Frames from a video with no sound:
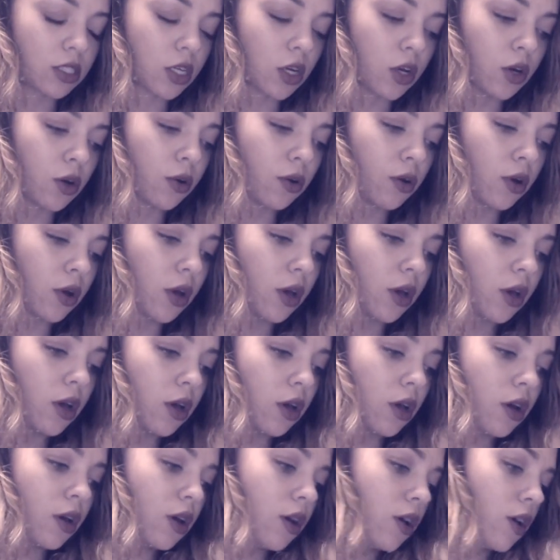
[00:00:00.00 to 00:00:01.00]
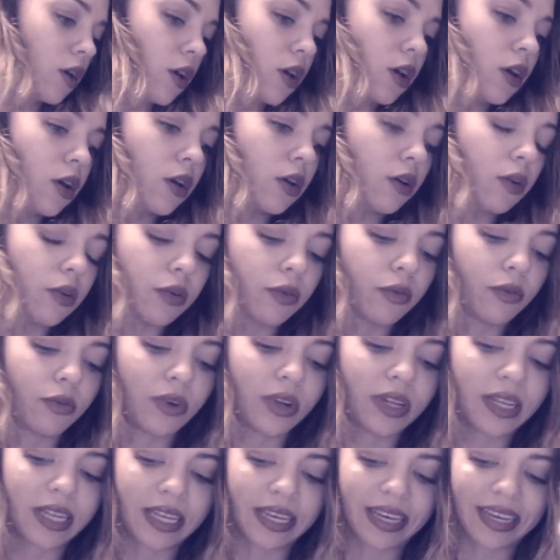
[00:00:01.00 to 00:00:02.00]
So
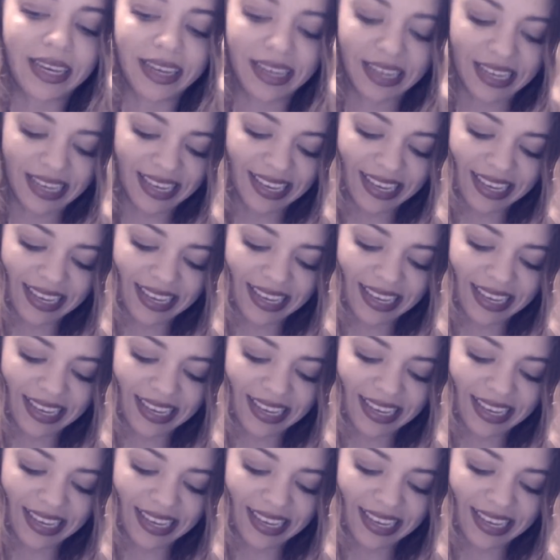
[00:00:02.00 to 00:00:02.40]
really,